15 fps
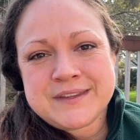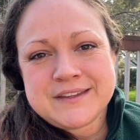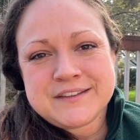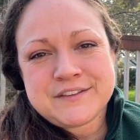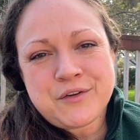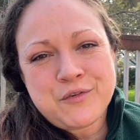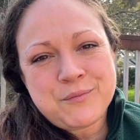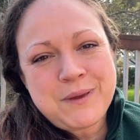
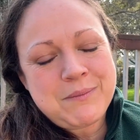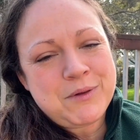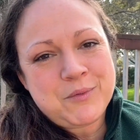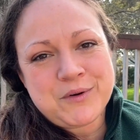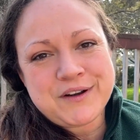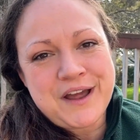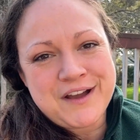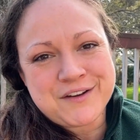So maybe
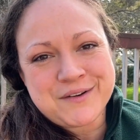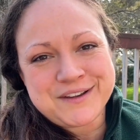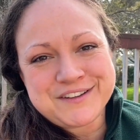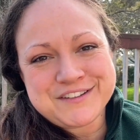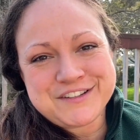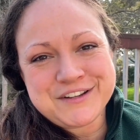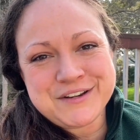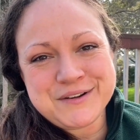we're not going
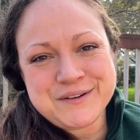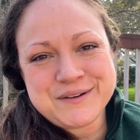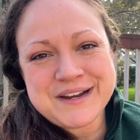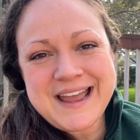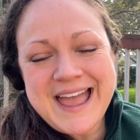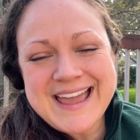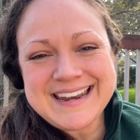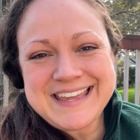to do
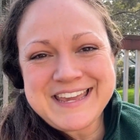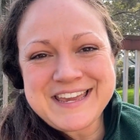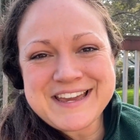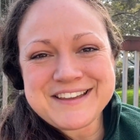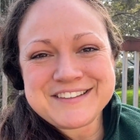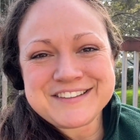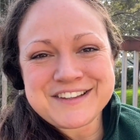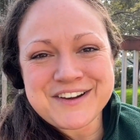any
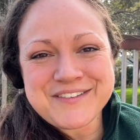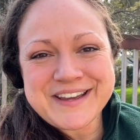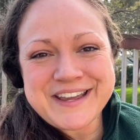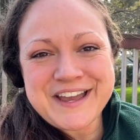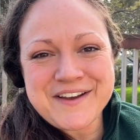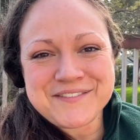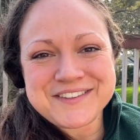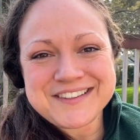
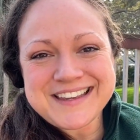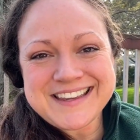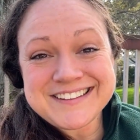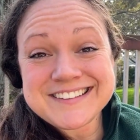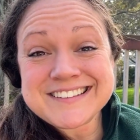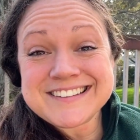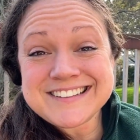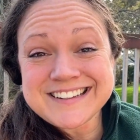sowing of
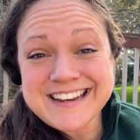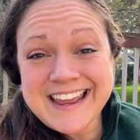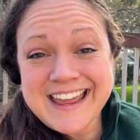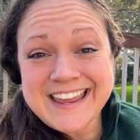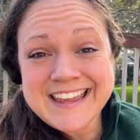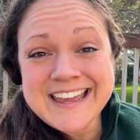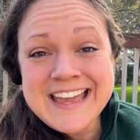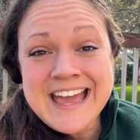seeds
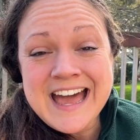today.